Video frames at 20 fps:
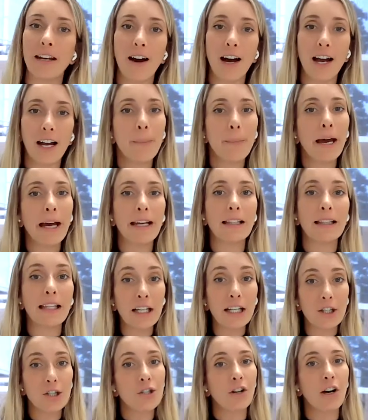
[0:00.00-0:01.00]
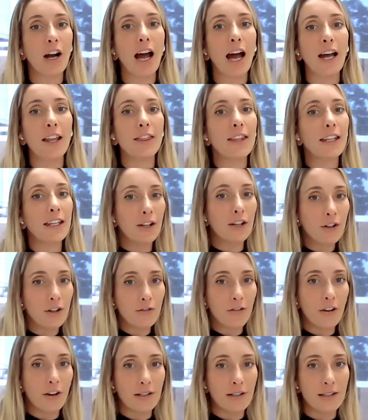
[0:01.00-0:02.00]
and I am a lecturer at the
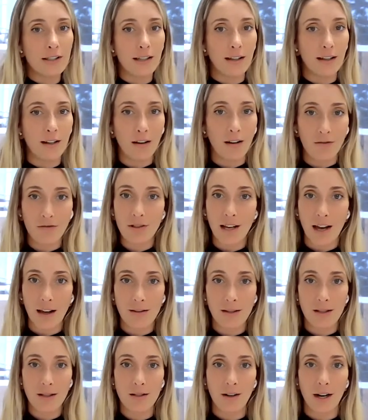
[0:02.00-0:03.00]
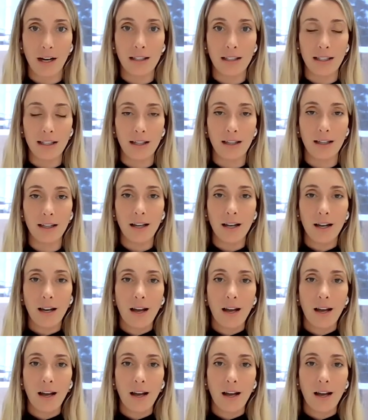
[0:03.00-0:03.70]
University of South Australia.